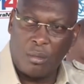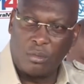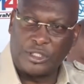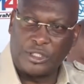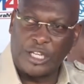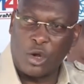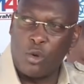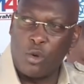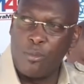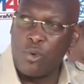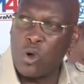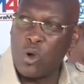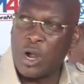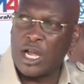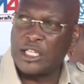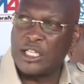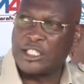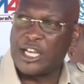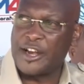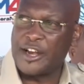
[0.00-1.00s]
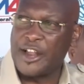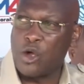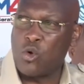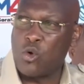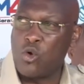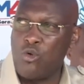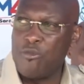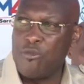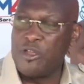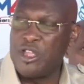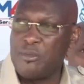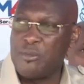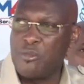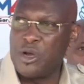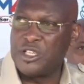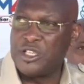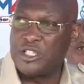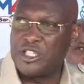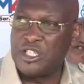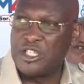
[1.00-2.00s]
Mtakumbuka tarehe 10
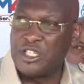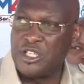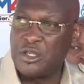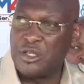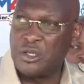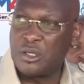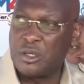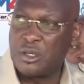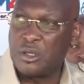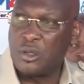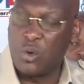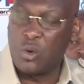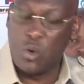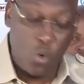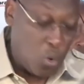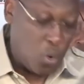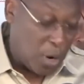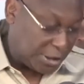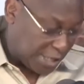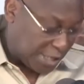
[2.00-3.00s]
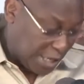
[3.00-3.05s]
mwezi huu wa